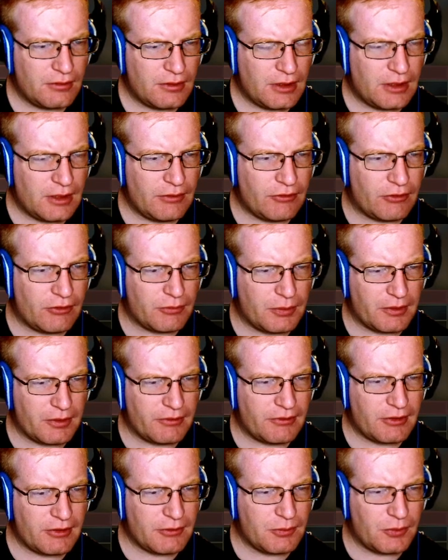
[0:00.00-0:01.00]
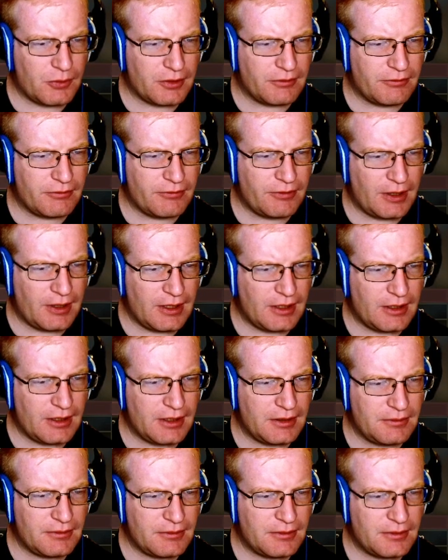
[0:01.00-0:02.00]
Gives us plus
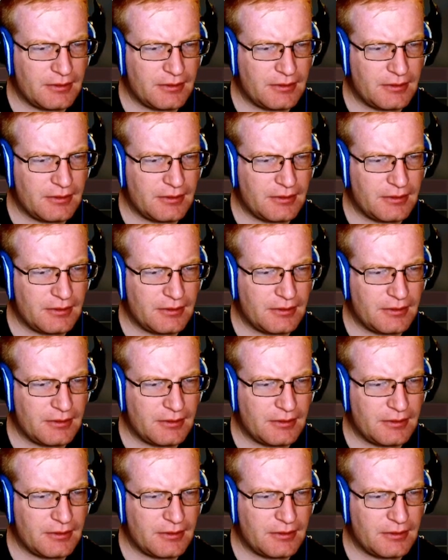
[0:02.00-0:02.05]
6.5.